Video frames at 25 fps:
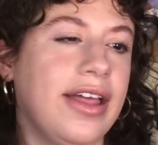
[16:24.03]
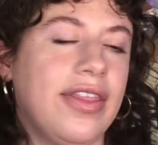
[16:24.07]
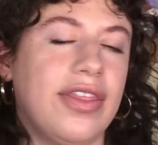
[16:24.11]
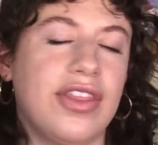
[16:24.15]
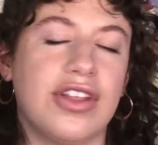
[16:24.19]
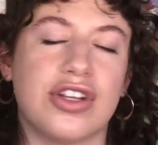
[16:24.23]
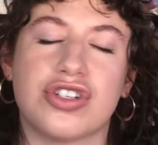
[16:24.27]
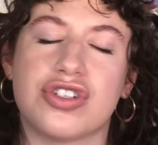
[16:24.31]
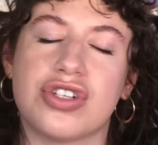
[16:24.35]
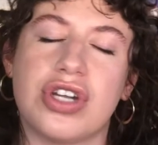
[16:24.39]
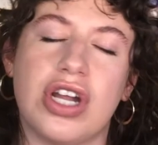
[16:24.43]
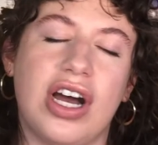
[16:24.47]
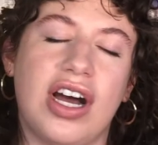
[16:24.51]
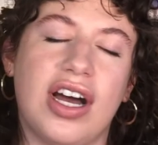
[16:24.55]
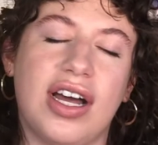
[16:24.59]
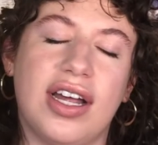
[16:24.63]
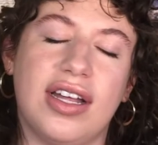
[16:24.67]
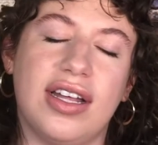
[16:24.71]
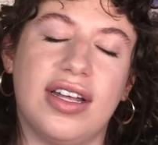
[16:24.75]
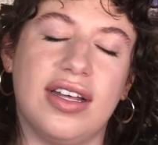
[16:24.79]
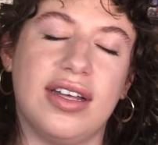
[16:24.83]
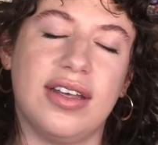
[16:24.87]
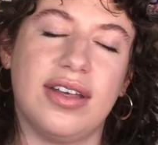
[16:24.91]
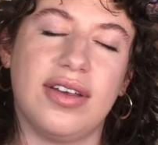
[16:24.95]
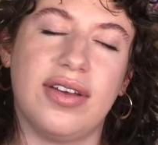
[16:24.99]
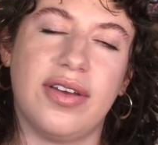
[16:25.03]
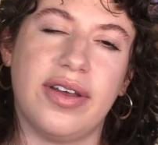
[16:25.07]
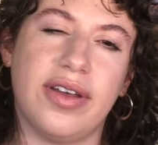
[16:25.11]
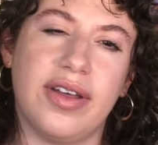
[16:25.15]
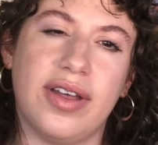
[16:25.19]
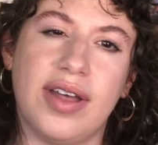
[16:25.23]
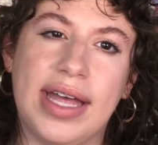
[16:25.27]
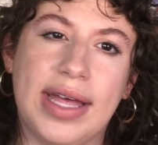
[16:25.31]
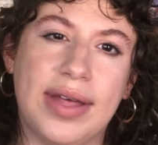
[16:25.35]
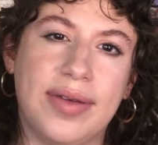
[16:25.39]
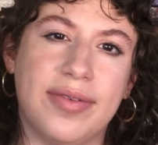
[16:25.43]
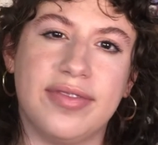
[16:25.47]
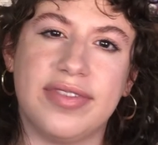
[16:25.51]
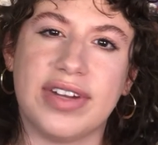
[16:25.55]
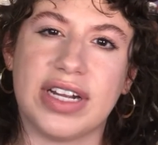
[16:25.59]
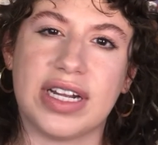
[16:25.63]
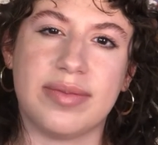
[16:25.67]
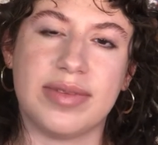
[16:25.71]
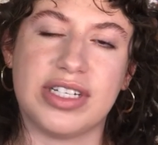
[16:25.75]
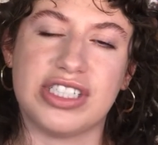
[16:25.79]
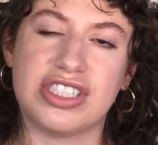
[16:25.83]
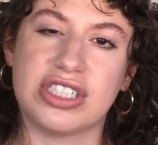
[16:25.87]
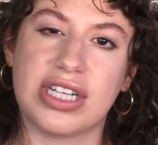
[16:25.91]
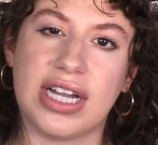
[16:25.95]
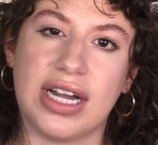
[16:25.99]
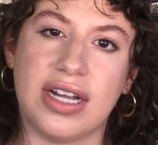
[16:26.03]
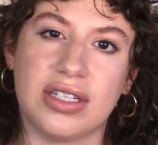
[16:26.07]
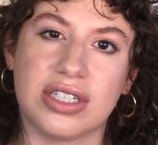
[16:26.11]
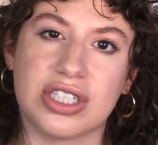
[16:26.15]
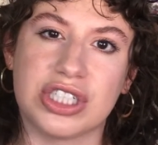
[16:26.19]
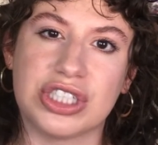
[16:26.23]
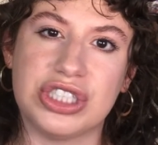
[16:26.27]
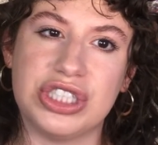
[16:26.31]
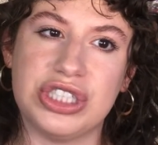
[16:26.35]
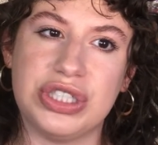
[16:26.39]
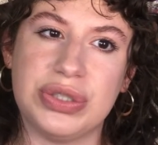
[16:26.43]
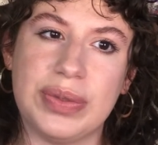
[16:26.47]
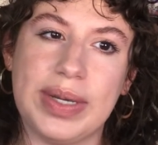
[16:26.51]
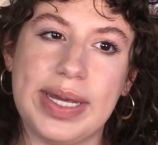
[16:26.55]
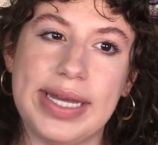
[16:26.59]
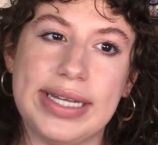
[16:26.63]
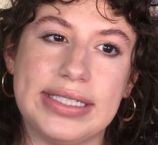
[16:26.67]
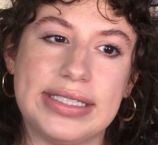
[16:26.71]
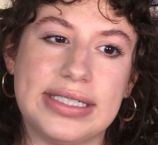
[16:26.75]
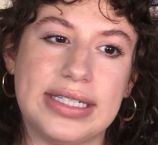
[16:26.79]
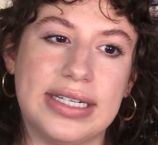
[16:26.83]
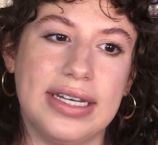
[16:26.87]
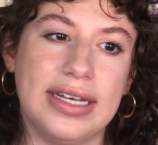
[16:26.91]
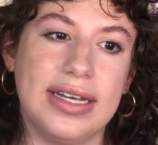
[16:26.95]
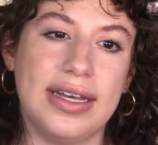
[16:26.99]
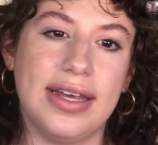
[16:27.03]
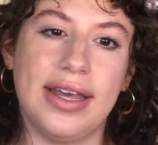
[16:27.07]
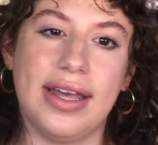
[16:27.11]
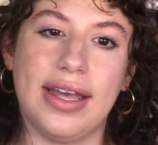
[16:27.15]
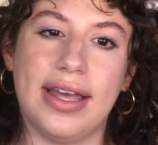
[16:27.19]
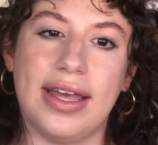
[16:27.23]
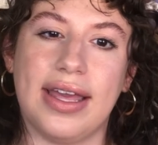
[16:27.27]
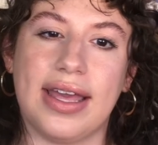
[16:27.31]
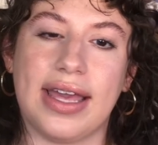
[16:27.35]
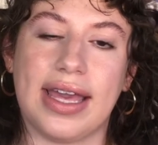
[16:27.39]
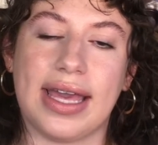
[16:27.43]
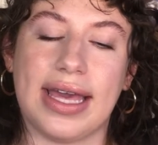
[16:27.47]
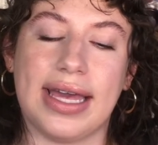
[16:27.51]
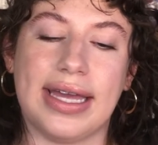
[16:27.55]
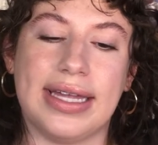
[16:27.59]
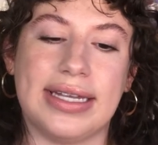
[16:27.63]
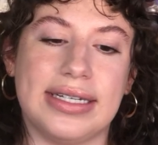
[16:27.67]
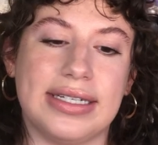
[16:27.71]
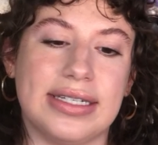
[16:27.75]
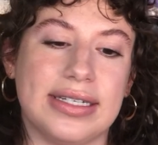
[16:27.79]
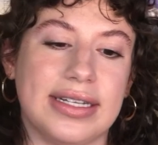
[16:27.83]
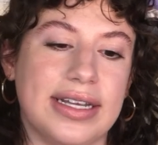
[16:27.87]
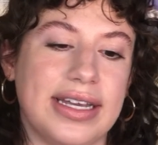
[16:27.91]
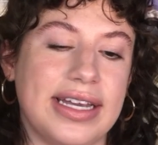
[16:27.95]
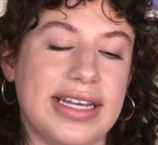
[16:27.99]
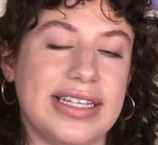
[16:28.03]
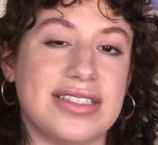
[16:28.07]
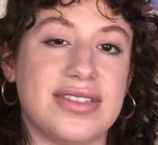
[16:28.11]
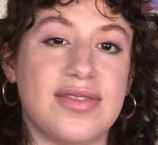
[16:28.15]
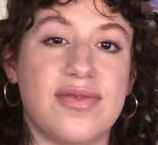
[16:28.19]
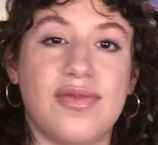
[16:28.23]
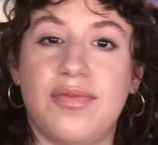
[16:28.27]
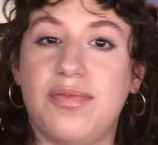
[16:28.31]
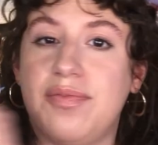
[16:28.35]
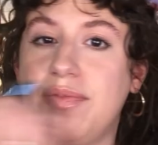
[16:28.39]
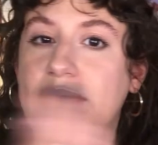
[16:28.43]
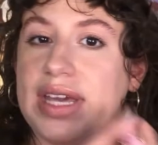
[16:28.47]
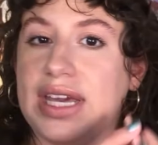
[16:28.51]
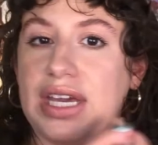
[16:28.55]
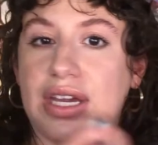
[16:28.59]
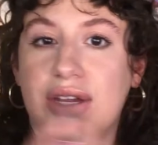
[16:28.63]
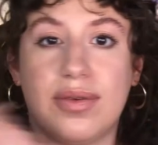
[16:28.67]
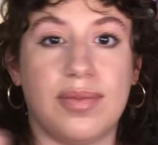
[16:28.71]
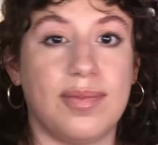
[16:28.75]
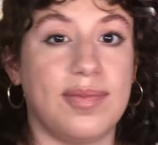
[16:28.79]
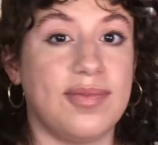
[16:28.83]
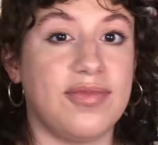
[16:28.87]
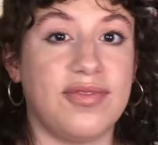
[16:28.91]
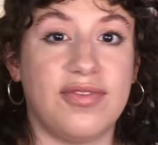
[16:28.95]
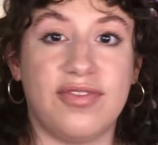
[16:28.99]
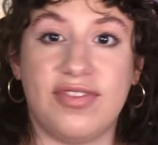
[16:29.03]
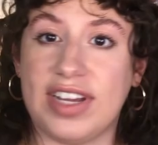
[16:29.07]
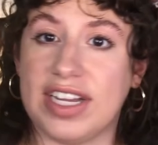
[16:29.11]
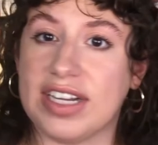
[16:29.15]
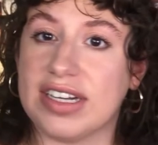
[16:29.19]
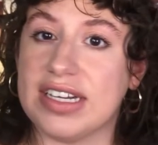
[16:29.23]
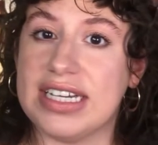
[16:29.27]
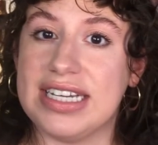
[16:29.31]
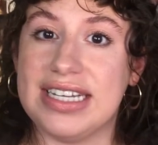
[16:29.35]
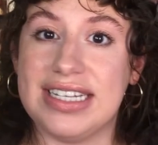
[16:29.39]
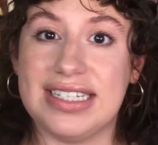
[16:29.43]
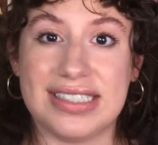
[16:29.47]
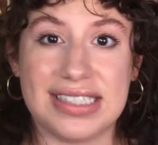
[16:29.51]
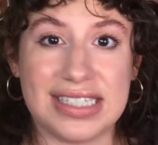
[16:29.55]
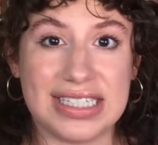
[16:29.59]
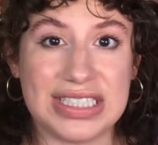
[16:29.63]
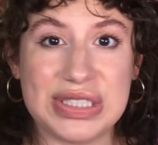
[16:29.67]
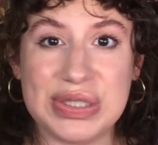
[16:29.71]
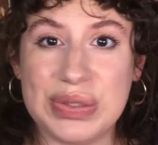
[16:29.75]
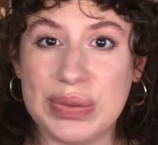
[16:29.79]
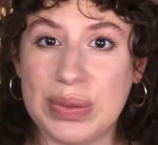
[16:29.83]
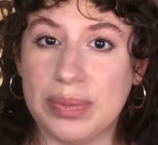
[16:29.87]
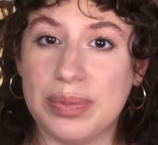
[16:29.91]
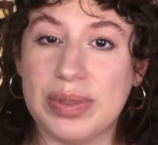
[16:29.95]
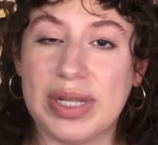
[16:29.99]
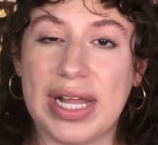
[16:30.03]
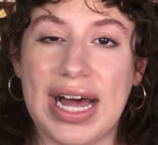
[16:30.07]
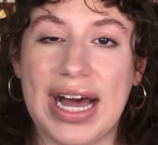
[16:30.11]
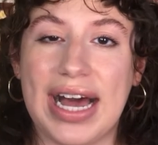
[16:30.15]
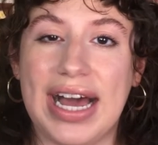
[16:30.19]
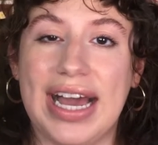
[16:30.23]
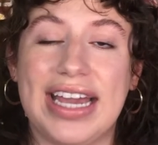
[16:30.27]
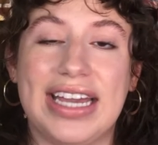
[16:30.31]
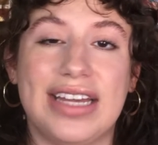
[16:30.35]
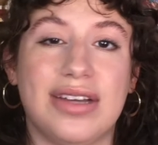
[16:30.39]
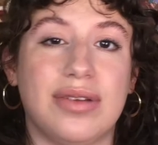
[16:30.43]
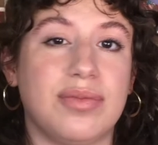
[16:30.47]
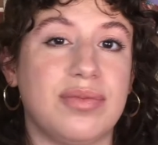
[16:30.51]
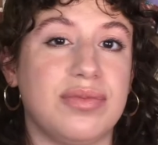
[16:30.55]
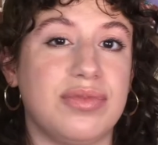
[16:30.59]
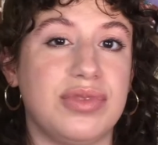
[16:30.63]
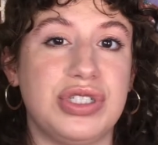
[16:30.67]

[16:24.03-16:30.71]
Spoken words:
There's not very much color to it, and it's very easy to apply.